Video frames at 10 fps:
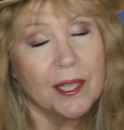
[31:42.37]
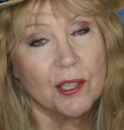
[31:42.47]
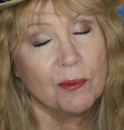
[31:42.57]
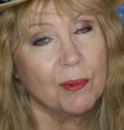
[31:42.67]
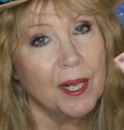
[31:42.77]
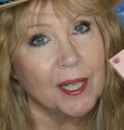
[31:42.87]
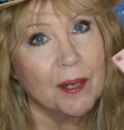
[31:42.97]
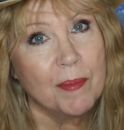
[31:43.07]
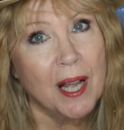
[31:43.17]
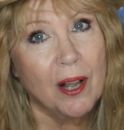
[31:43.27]
is running
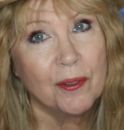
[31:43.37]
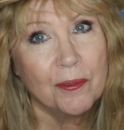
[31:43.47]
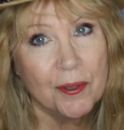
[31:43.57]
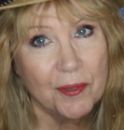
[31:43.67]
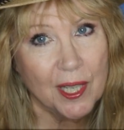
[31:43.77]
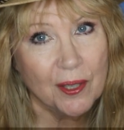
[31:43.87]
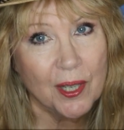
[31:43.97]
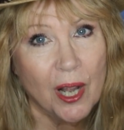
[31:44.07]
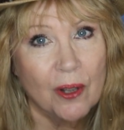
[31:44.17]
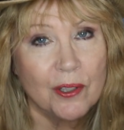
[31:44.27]
about $15,
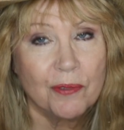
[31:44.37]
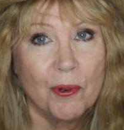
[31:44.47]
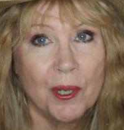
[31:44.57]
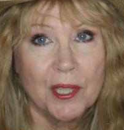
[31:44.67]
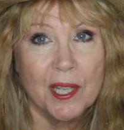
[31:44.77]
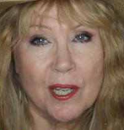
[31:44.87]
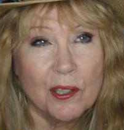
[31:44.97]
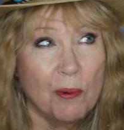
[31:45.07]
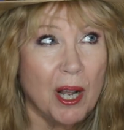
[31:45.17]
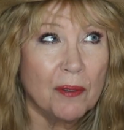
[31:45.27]

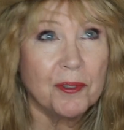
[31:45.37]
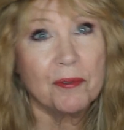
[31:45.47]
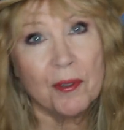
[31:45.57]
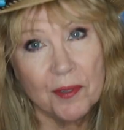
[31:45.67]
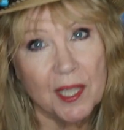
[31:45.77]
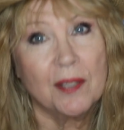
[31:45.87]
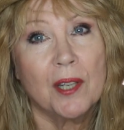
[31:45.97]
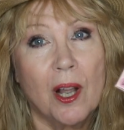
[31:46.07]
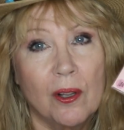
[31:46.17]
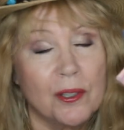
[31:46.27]
$12 to
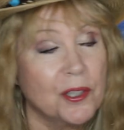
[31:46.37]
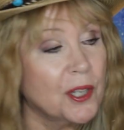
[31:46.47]
$15.